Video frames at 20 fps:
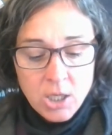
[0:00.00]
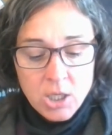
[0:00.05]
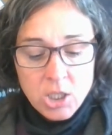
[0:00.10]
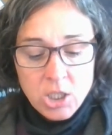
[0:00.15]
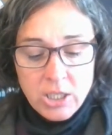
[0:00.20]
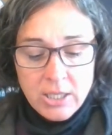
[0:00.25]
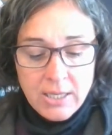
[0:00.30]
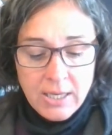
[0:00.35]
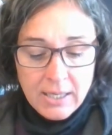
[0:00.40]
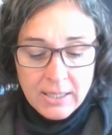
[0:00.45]

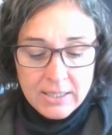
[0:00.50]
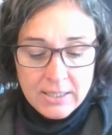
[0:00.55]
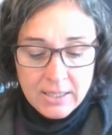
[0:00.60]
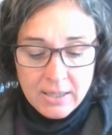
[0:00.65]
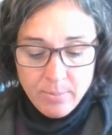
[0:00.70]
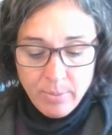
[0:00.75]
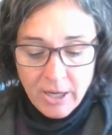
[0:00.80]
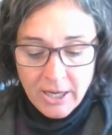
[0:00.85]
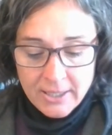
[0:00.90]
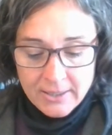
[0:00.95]
She handed
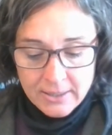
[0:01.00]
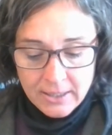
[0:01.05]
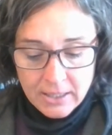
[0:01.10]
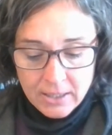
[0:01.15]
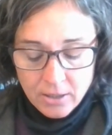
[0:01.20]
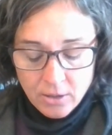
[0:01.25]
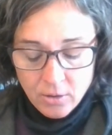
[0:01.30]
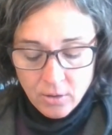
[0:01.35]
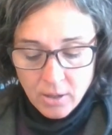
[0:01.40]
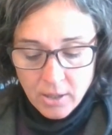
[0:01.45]
the
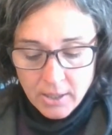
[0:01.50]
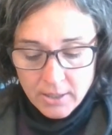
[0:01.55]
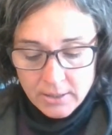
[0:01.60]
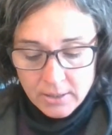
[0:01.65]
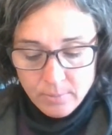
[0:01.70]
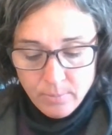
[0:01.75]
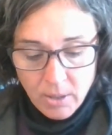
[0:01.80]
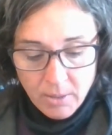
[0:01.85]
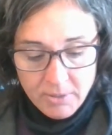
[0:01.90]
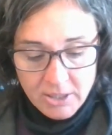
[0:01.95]
basket
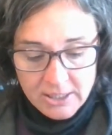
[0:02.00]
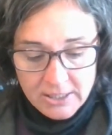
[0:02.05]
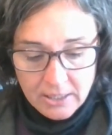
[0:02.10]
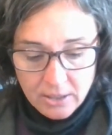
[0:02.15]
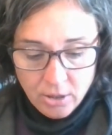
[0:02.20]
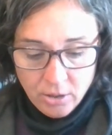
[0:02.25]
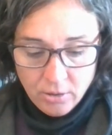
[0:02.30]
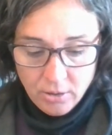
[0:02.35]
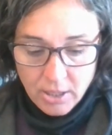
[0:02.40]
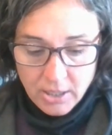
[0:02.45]
across. Mama
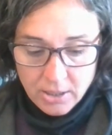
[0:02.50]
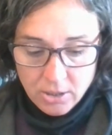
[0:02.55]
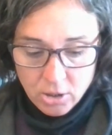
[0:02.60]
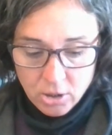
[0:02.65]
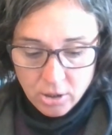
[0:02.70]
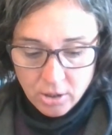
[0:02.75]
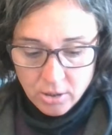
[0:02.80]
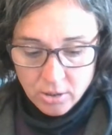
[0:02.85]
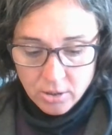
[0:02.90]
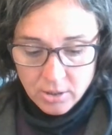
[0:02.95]
sent your
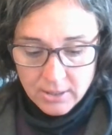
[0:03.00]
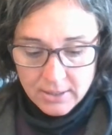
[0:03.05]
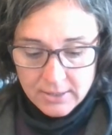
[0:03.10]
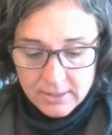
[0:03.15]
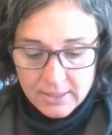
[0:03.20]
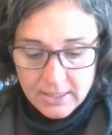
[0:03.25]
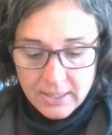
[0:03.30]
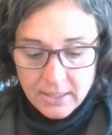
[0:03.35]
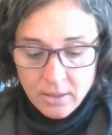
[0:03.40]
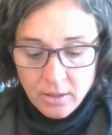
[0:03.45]
lunch, she
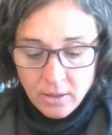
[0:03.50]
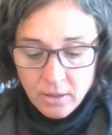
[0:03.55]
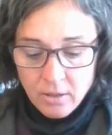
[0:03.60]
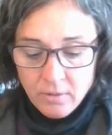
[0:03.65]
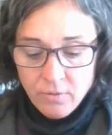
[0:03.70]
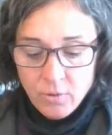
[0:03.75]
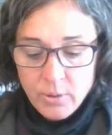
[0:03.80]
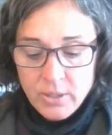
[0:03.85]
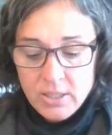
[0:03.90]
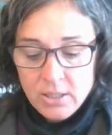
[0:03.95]
said,
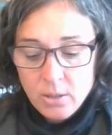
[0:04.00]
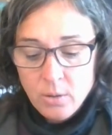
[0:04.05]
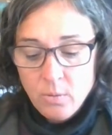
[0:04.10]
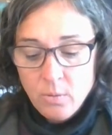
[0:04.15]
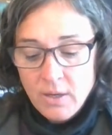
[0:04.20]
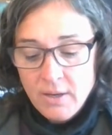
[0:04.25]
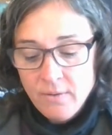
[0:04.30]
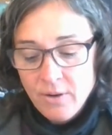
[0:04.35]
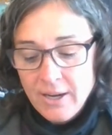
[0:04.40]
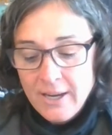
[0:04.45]
her voice
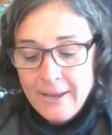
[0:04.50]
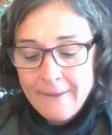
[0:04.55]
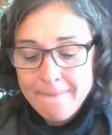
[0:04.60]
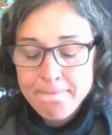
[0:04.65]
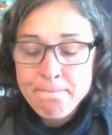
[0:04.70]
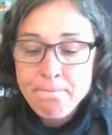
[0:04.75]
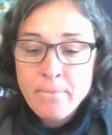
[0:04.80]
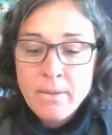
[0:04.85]
quavering.